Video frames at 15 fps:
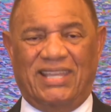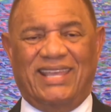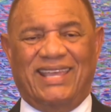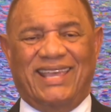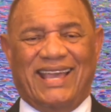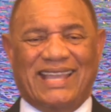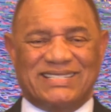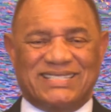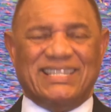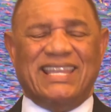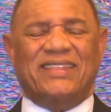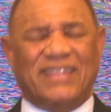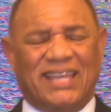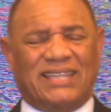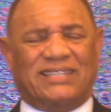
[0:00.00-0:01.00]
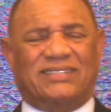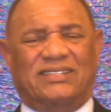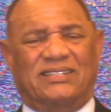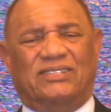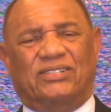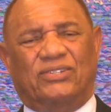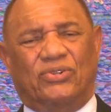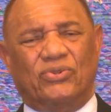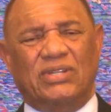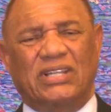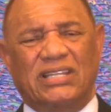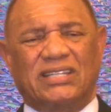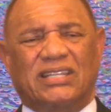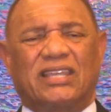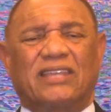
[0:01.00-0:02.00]
I say that only
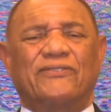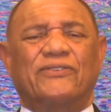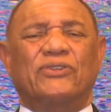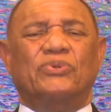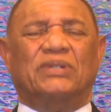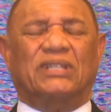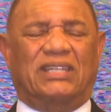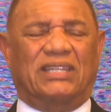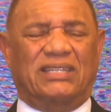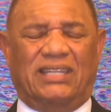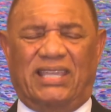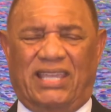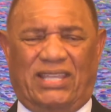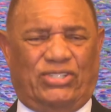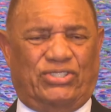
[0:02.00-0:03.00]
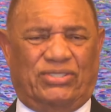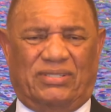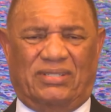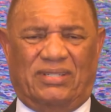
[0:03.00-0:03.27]
to give you an indication.